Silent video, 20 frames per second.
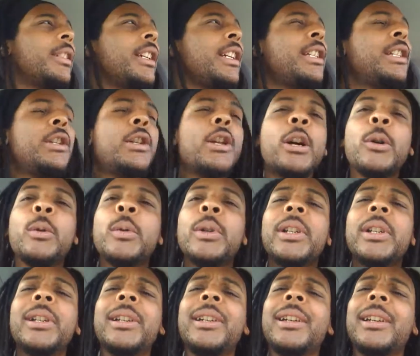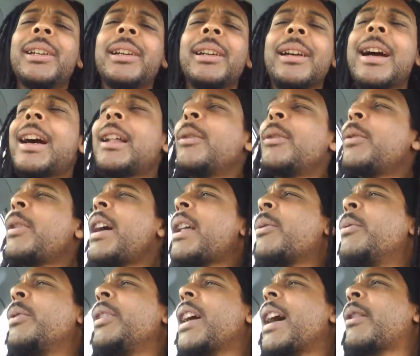And I
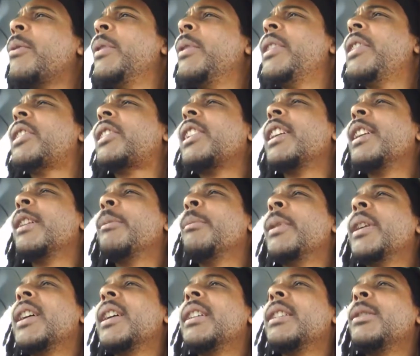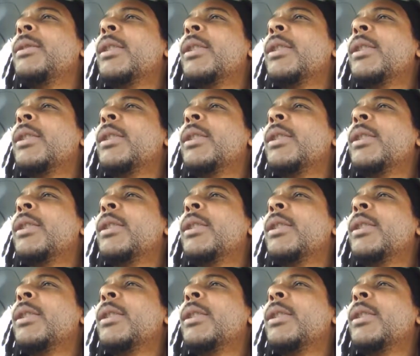don't understand, man.